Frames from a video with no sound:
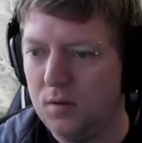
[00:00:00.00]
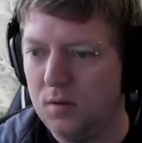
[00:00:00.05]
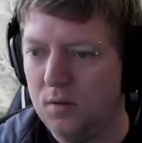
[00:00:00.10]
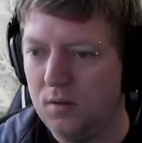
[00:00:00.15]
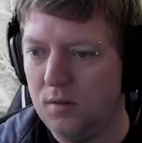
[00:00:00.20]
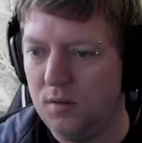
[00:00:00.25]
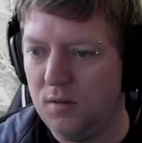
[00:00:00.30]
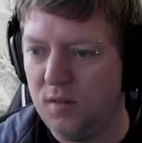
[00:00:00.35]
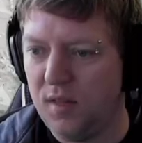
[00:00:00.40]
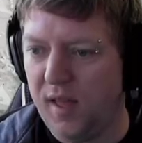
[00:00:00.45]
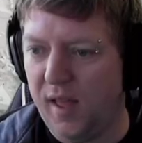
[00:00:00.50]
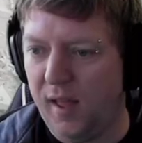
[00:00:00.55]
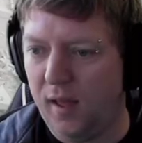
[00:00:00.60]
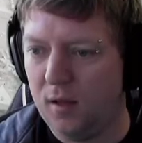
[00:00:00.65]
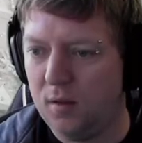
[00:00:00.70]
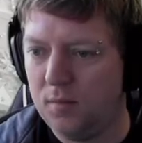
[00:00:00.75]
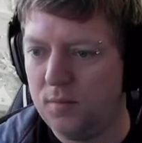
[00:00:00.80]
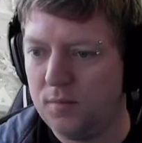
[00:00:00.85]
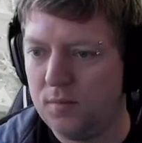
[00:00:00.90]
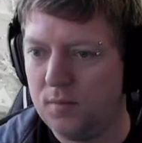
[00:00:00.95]
there.
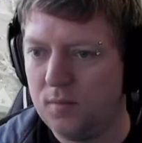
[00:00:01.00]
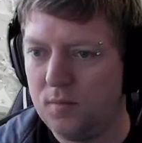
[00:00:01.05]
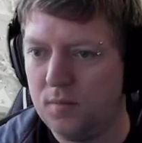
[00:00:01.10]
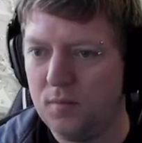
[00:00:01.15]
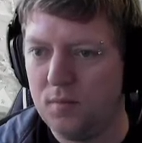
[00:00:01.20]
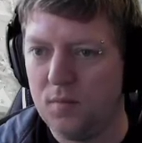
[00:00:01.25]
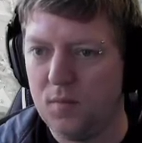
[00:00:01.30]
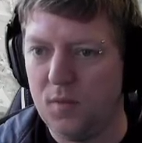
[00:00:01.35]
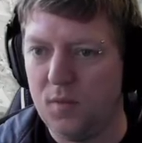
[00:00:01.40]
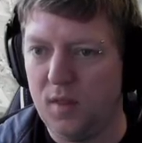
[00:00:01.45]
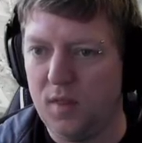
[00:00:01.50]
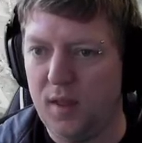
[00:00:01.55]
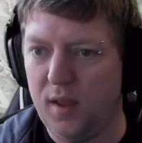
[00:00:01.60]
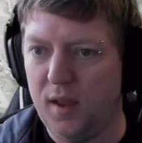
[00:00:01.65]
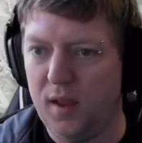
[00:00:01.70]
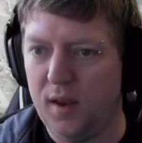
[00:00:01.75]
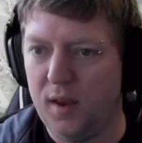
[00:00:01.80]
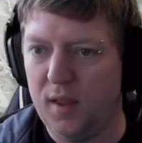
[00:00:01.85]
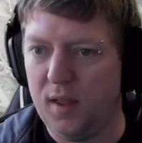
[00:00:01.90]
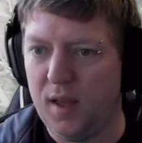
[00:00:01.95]
You're then
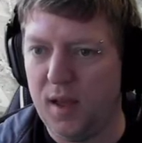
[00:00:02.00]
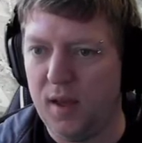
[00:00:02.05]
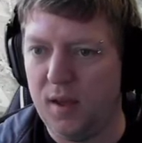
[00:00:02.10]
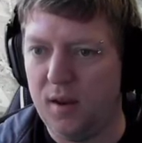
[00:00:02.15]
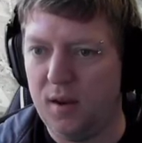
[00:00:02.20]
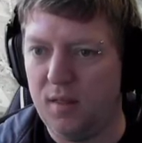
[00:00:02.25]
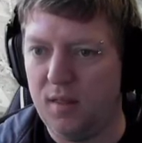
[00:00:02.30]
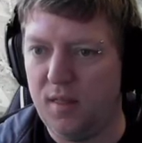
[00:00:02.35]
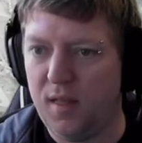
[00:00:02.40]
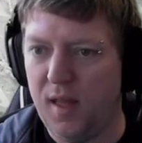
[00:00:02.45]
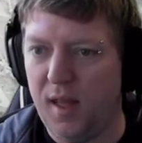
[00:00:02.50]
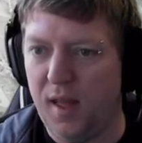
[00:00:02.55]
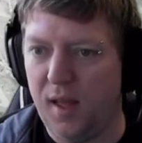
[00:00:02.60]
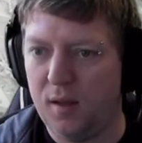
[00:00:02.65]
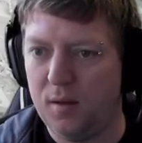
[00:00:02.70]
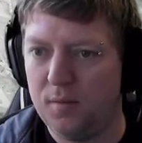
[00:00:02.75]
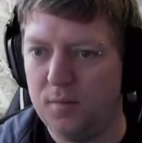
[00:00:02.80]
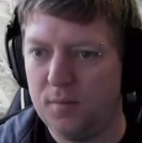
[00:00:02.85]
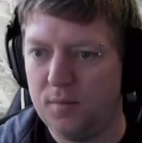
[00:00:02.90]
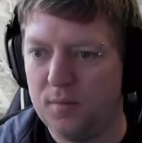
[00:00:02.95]
going to go to there.
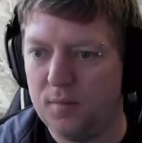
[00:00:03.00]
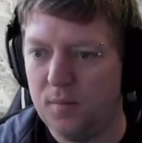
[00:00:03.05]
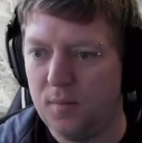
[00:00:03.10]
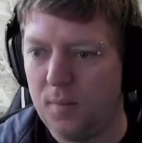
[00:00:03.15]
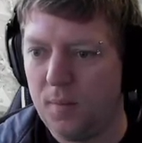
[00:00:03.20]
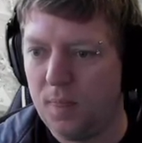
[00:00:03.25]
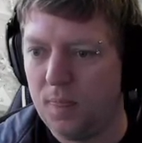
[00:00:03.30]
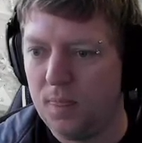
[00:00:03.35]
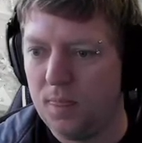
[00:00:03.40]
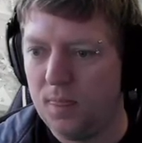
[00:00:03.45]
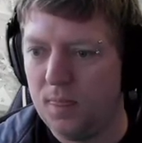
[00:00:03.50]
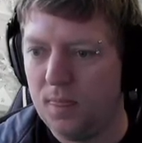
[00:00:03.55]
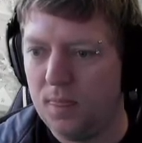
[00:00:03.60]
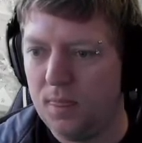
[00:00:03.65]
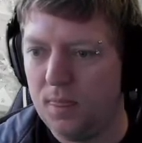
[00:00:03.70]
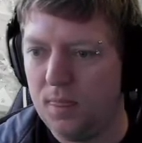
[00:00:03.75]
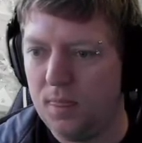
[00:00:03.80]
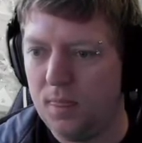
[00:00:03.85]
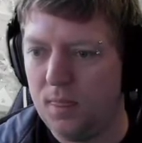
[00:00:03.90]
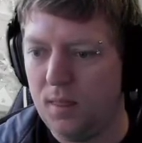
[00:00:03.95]

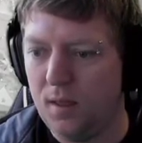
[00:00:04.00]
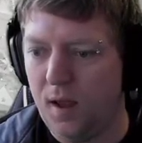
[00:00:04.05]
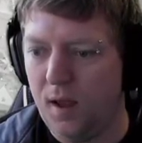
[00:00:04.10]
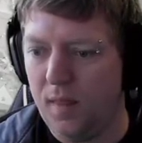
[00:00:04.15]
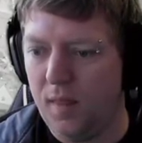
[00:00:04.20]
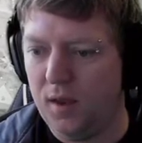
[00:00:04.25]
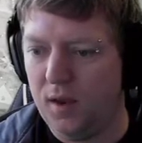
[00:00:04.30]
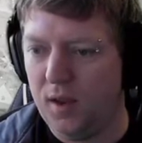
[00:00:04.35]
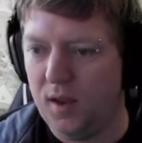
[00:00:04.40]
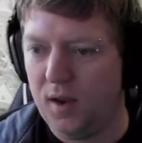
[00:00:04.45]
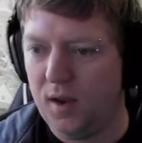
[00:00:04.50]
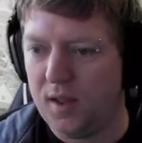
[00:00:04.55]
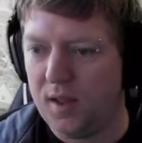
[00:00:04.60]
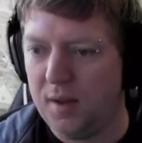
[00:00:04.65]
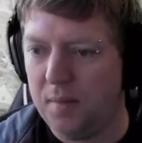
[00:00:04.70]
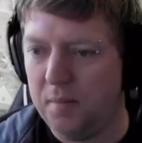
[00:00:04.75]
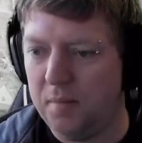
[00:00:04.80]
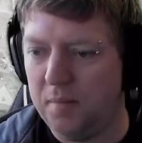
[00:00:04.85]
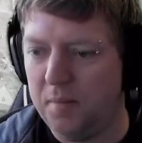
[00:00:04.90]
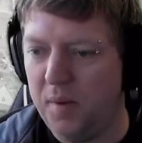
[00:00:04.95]
And then you're going to
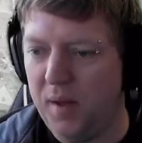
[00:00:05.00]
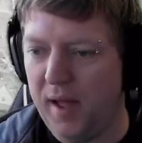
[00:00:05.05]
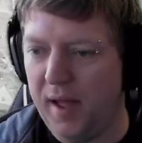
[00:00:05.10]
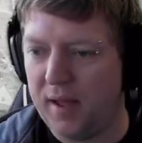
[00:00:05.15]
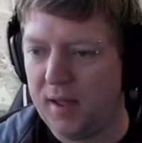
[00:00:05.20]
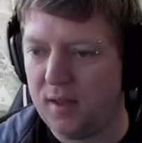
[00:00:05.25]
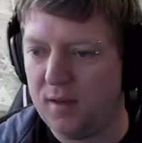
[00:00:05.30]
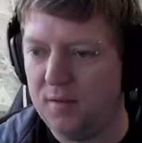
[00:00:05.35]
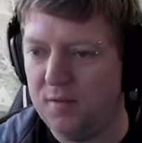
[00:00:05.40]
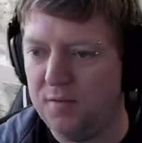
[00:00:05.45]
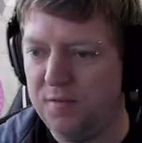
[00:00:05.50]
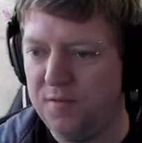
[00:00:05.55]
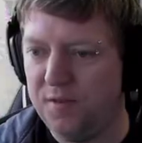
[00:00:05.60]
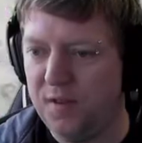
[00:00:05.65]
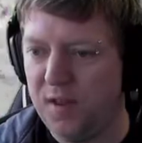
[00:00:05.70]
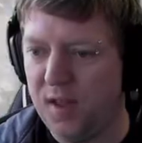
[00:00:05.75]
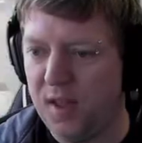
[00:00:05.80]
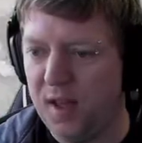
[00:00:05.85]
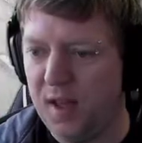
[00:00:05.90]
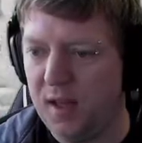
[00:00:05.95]
come back
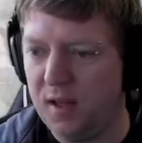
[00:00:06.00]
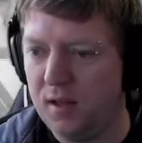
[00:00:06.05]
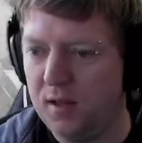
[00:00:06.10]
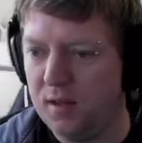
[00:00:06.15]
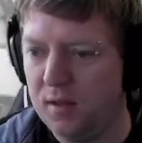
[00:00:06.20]
via